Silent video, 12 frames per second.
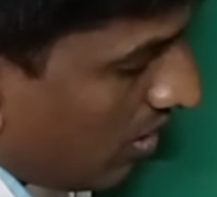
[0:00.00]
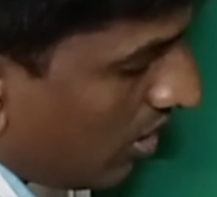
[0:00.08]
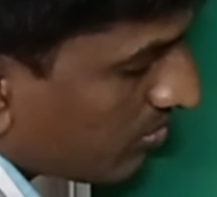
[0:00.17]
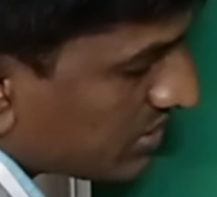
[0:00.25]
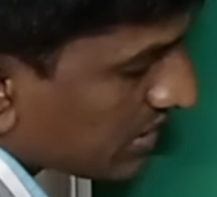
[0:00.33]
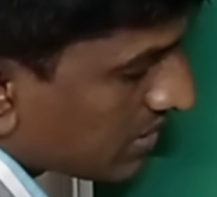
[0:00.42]

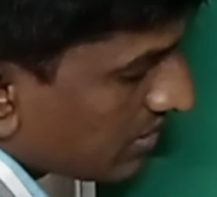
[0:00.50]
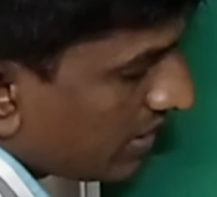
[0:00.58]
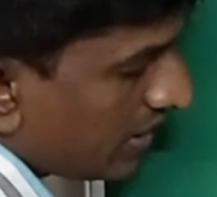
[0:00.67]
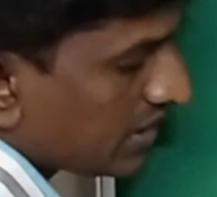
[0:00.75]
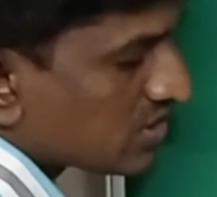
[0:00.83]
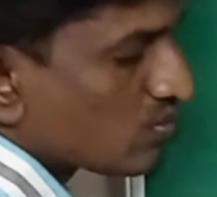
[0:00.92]
object
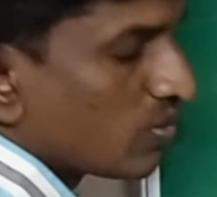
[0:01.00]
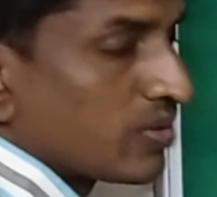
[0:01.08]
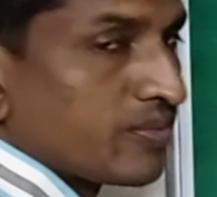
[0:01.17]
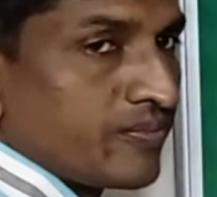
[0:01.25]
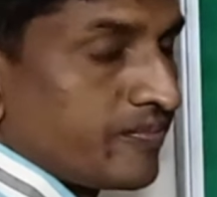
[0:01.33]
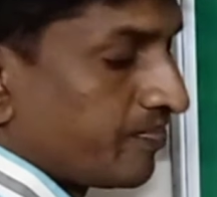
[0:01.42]
HO.
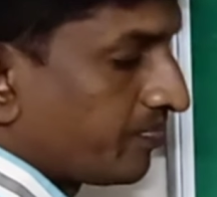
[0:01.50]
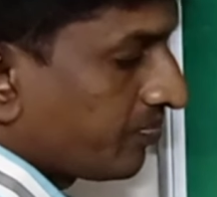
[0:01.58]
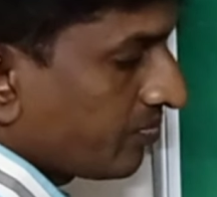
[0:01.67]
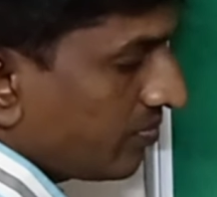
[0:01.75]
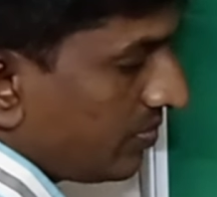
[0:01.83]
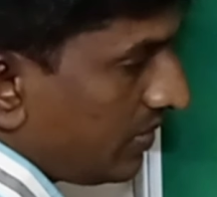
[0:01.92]

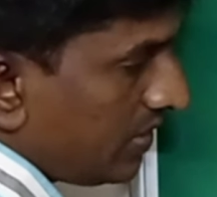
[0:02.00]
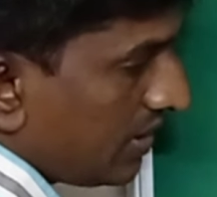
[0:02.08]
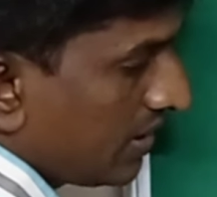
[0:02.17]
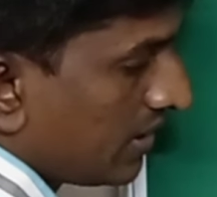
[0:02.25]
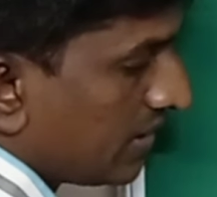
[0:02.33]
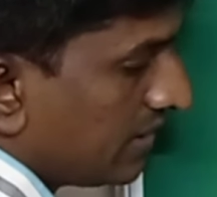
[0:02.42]

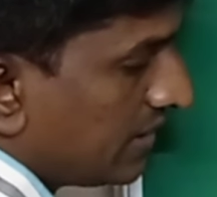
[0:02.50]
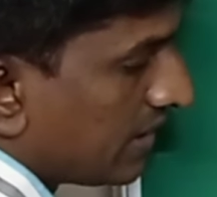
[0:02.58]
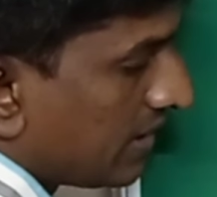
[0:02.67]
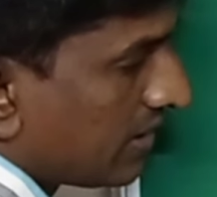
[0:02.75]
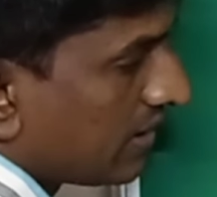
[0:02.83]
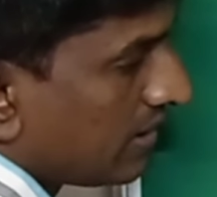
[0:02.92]

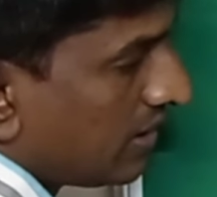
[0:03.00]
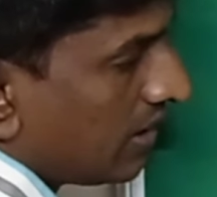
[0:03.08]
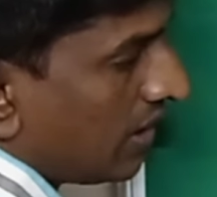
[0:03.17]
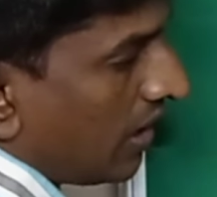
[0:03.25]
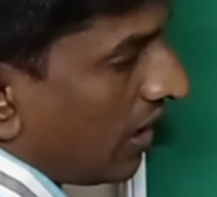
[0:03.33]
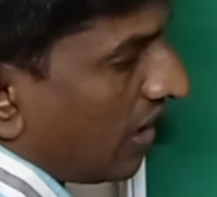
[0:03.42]
Then
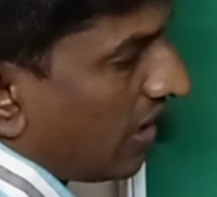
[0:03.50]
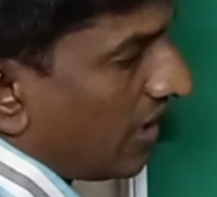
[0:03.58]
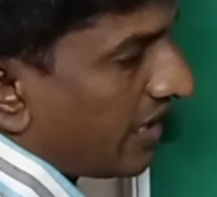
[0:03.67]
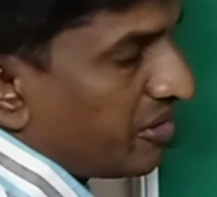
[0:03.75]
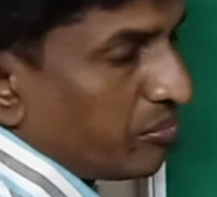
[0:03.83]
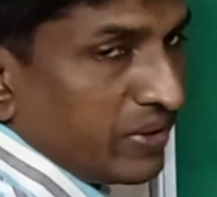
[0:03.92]

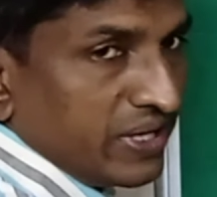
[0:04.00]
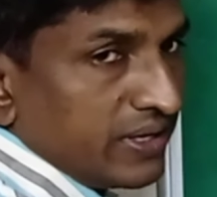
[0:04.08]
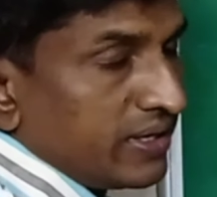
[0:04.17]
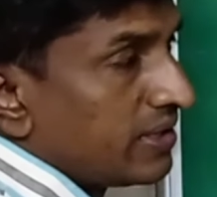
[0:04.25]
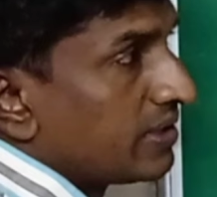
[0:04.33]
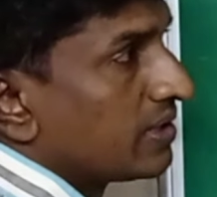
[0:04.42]
IP,
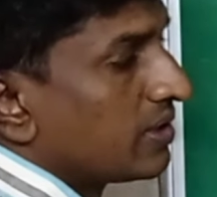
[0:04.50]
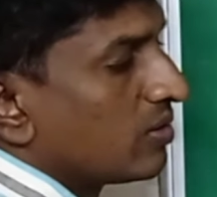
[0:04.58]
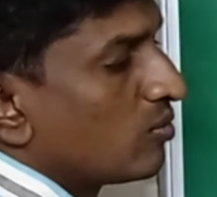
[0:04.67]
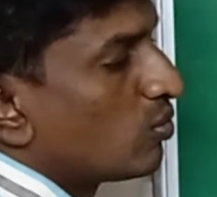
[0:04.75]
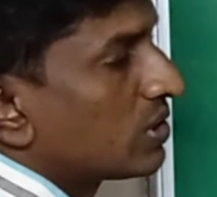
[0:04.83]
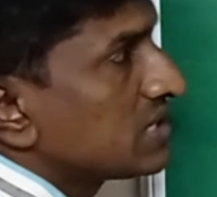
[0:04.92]

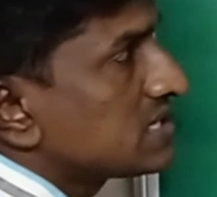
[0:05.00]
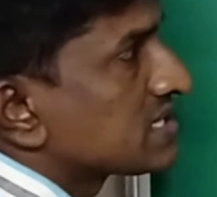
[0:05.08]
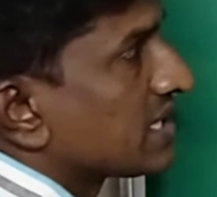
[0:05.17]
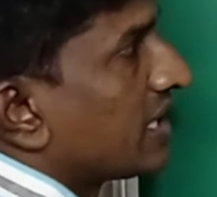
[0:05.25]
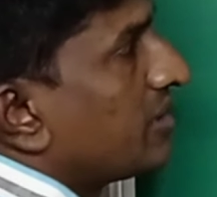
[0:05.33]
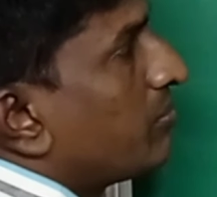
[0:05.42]
what is
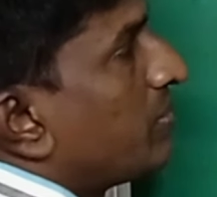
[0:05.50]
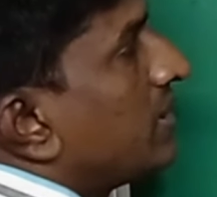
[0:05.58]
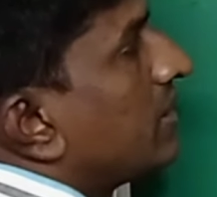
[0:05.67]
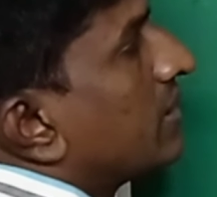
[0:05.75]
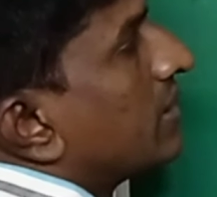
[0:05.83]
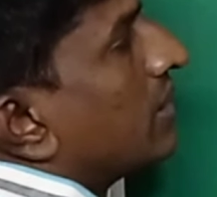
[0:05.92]

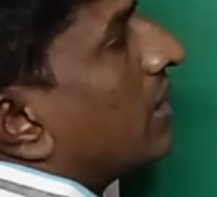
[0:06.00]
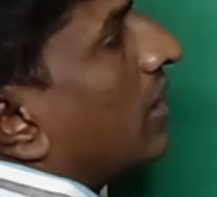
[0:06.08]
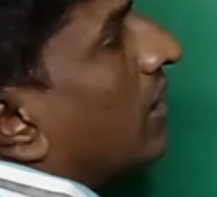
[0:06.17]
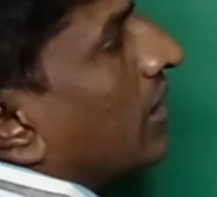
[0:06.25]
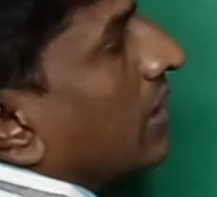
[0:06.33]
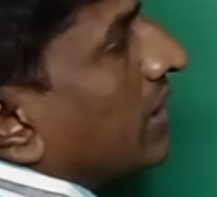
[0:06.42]
IP?
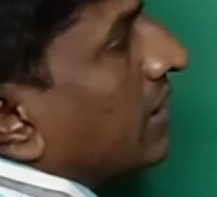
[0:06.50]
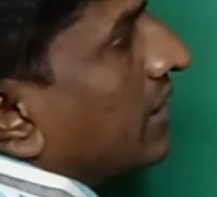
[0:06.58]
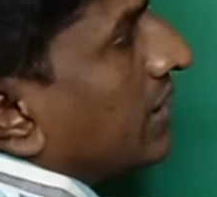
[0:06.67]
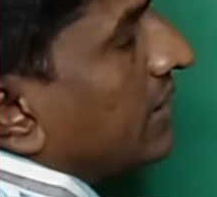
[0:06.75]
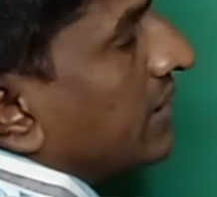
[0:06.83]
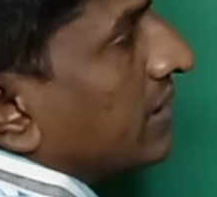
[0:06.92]

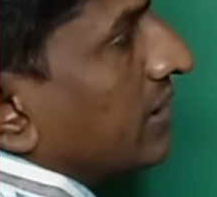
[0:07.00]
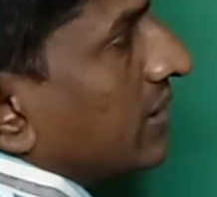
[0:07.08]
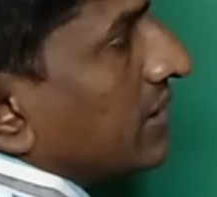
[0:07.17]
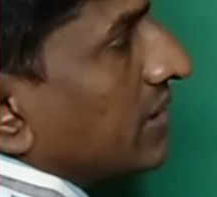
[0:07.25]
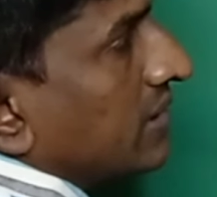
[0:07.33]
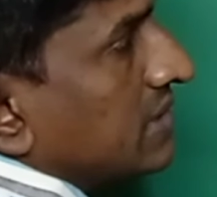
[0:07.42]
Here
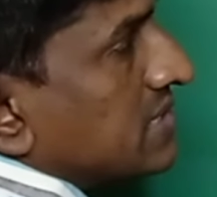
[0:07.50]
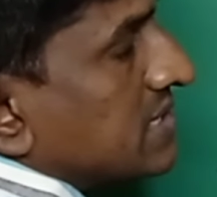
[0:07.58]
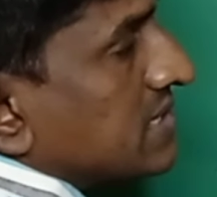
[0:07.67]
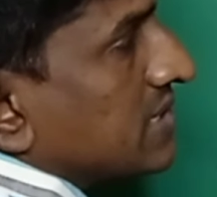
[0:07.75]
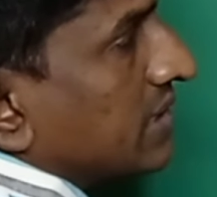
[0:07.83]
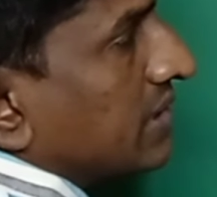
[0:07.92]
this
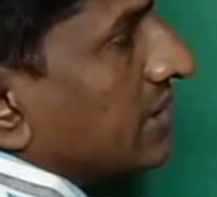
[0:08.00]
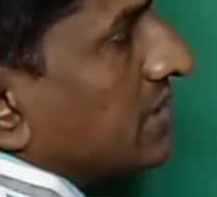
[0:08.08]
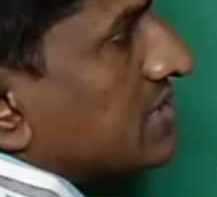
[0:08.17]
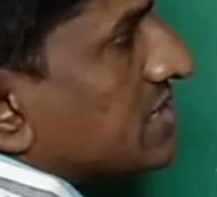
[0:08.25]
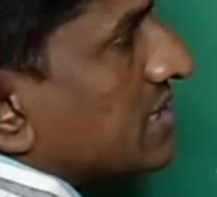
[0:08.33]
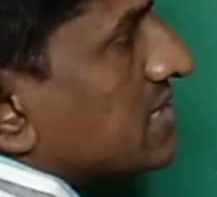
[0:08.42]
is the
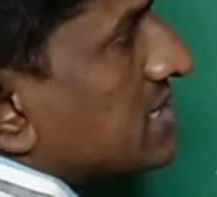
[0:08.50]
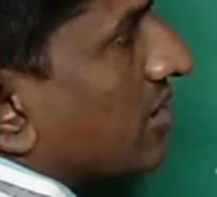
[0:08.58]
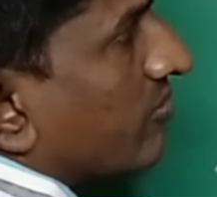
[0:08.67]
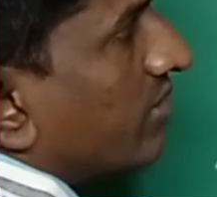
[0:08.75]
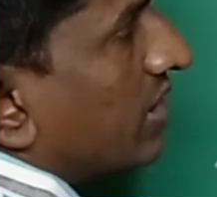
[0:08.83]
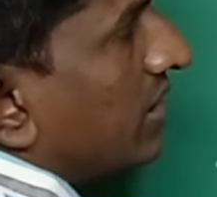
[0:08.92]
distance
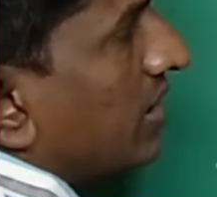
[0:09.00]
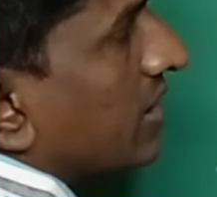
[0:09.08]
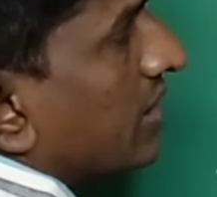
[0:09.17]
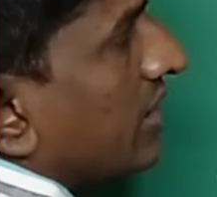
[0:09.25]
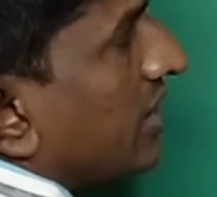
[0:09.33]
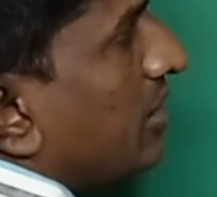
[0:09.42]
of the
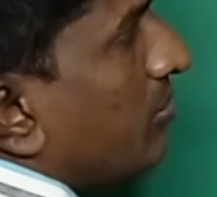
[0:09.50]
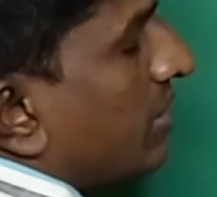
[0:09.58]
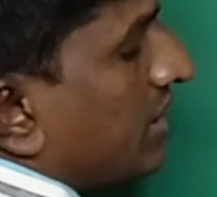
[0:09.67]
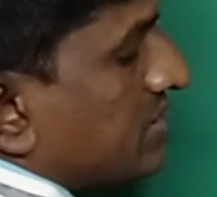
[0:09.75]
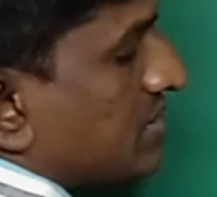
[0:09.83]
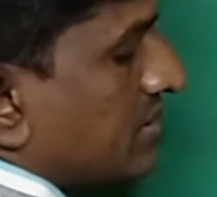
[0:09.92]

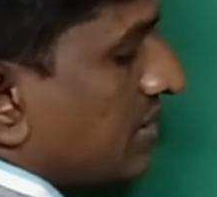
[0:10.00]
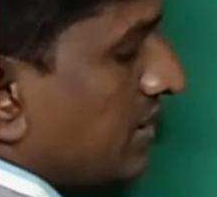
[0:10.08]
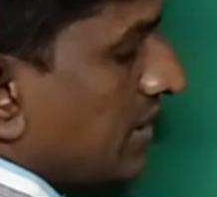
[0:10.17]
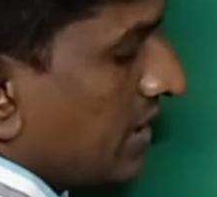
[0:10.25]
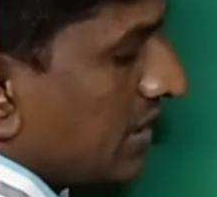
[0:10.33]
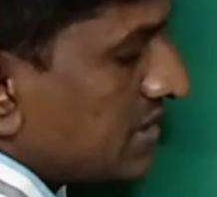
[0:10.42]
image.
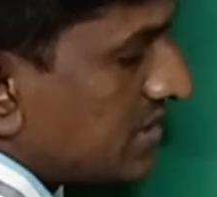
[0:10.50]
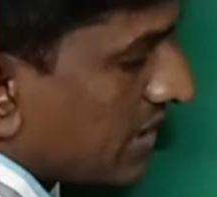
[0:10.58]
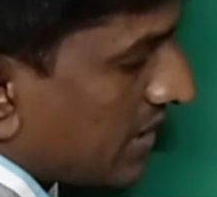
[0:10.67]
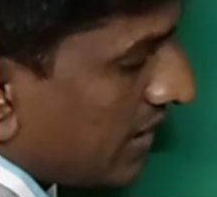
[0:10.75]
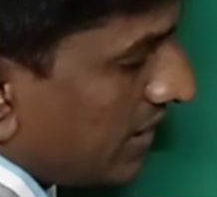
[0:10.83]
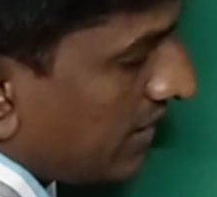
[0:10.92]

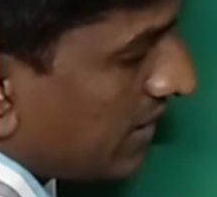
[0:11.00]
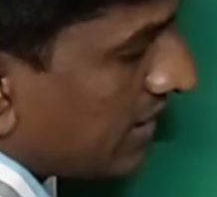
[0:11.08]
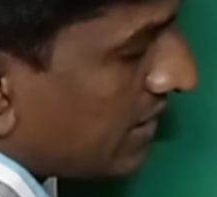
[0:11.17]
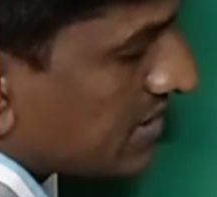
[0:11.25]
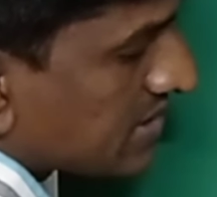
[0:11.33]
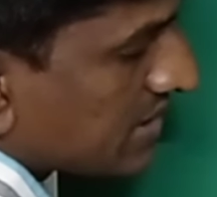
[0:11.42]
Generally the
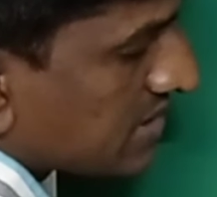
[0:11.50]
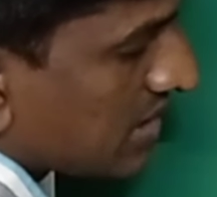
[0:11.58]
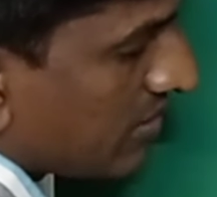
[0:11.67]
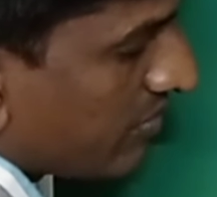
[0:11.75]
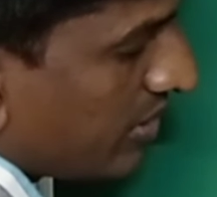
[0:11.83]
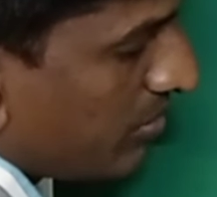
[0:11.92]
distance
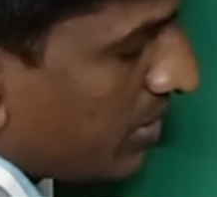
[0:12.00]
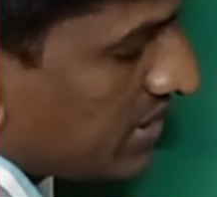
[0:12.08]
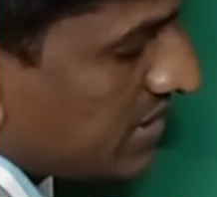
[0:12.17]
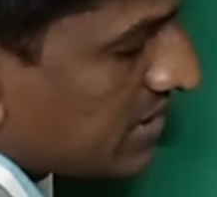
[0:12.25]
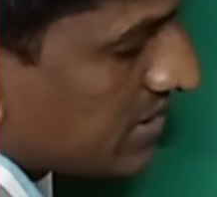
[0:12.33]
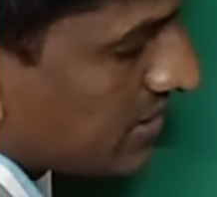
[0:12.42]
of
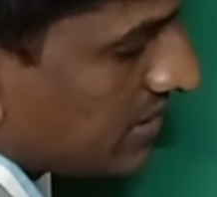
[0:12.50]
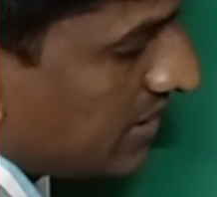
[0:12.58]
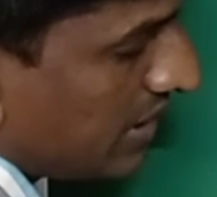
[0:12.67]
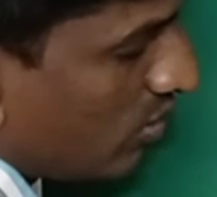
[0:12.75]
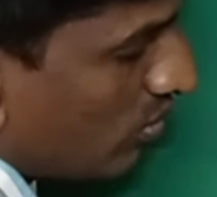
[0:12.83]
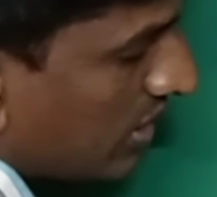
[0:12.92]
images
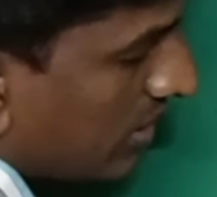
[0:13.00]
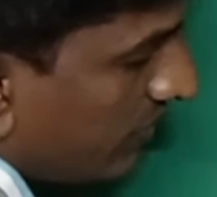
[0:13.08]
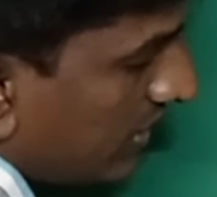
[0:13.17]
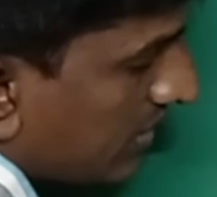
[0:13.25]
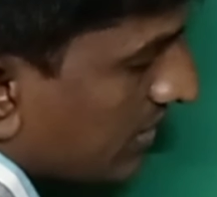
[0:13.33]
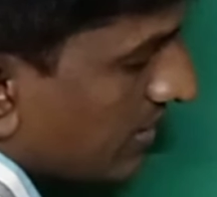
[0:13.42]
denoted
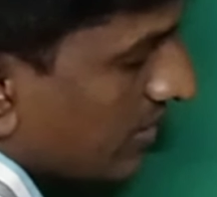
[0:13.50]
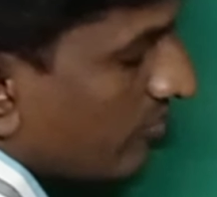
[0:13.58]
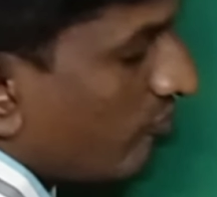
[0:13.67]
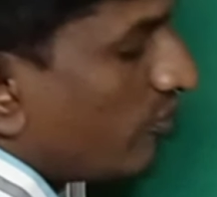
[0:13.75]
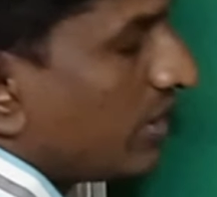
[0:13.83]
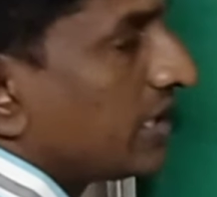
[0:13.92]
with
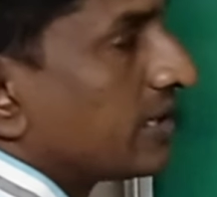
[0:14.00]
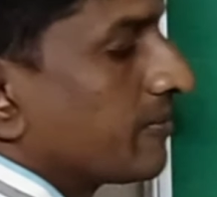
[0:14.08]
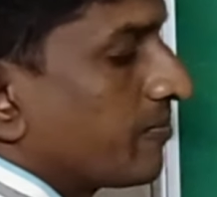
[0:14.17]
V.